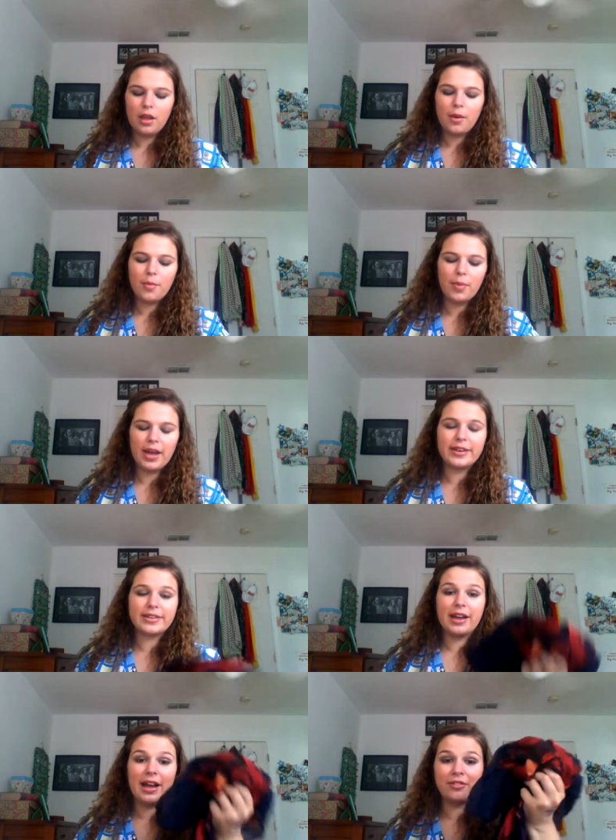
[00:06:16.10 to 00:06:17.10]
But
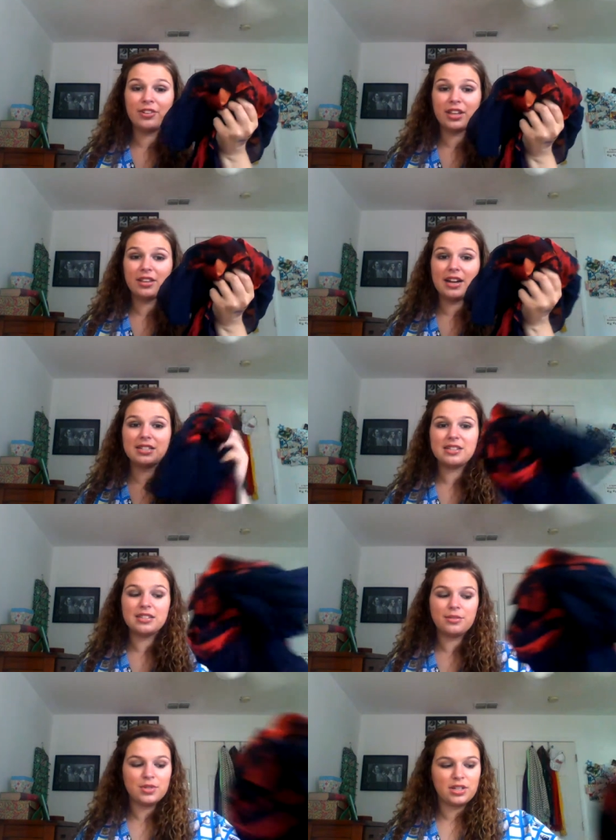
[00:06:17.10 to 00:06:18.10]
I really liked this,
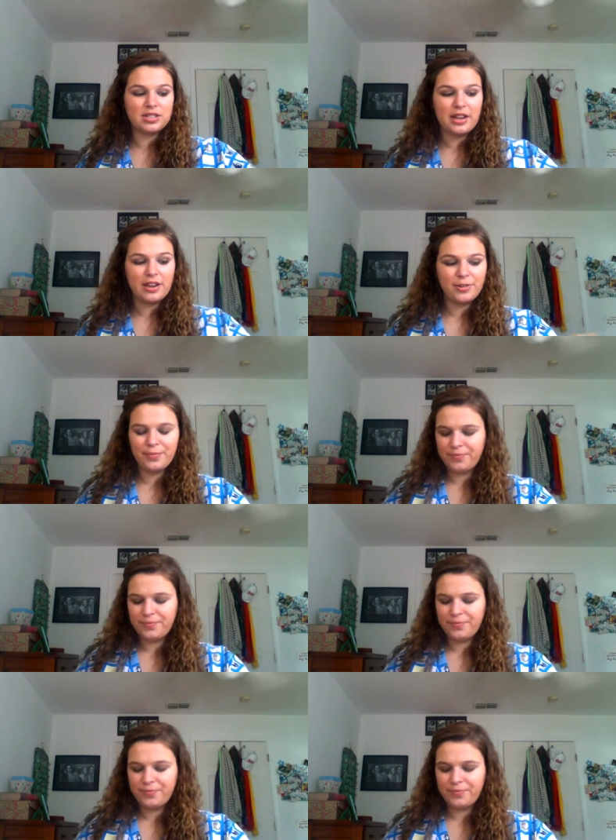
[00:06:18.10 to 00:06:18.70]
and it was on sale.